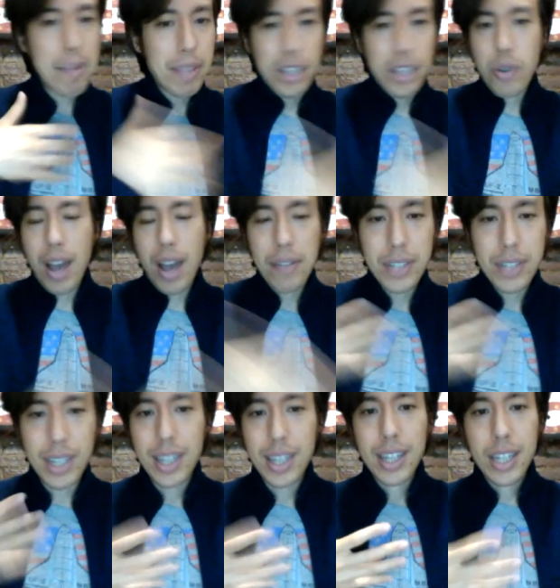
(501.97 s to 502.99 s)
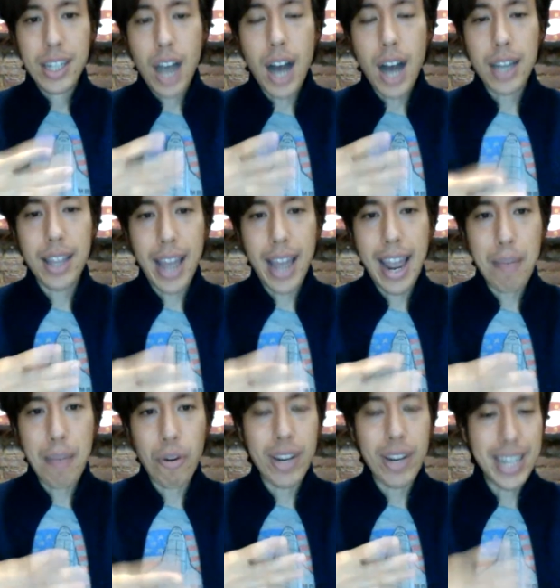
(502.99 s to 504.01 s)
and then you have to cock the
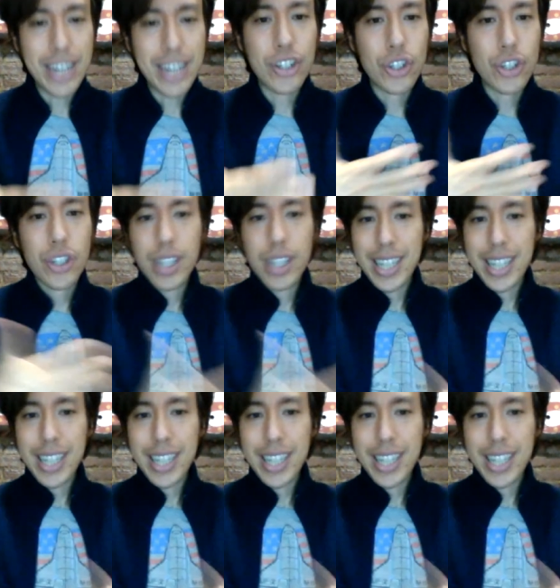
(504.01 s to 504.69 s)
hammer each